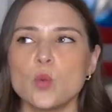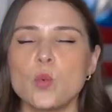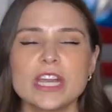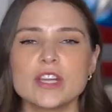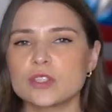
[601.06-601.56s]

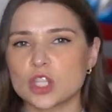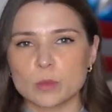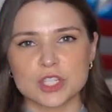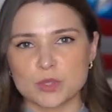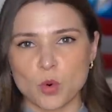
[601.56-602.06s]
we know so
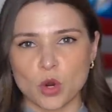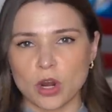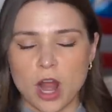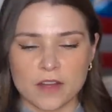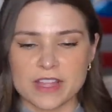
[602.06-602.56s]
much
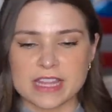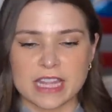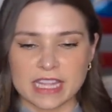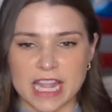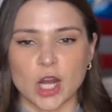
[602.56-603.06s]
more often
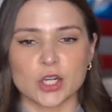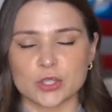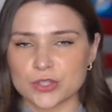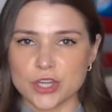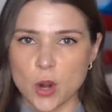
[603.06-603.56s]
than the
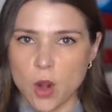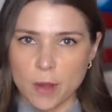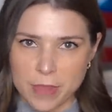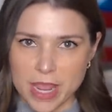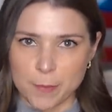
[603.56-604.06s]
characters know
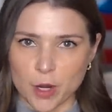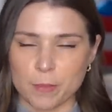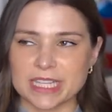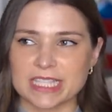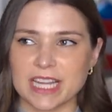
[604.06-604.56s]
on paper,
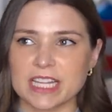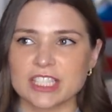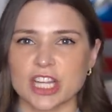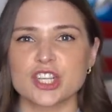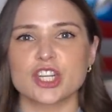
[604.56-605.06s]
but it's done in
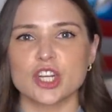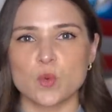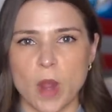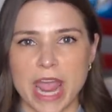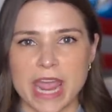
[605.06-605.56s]
such a
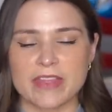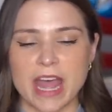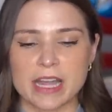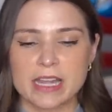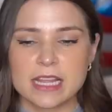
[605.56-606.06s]
good way
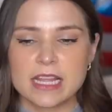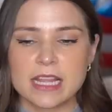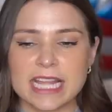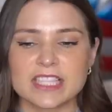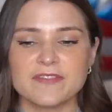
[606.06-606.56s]
that
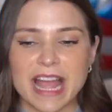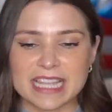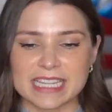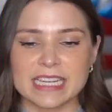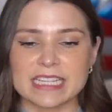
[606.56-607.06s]
it's
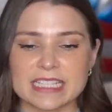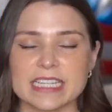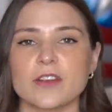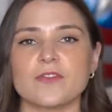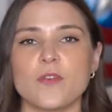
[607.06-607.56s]
fascinating to see
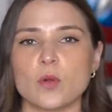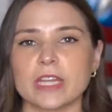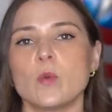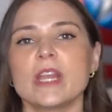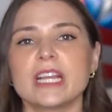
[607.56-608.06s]
it unfold.
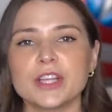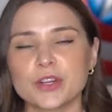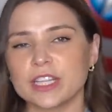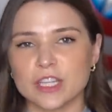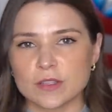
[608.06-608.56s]
Like, we
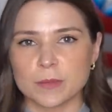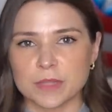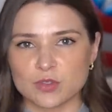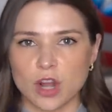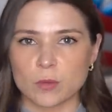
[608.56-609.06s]
clearly know
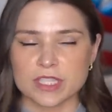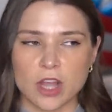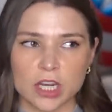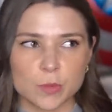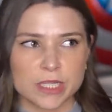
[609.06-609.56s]
something's wrong with
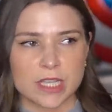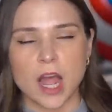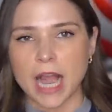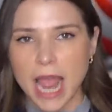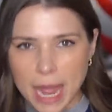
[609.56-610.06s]
Sorry. We
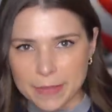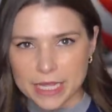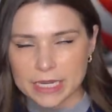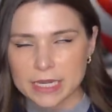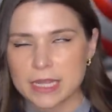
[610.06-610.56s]
saw it
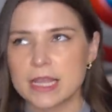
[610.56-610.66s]
happen.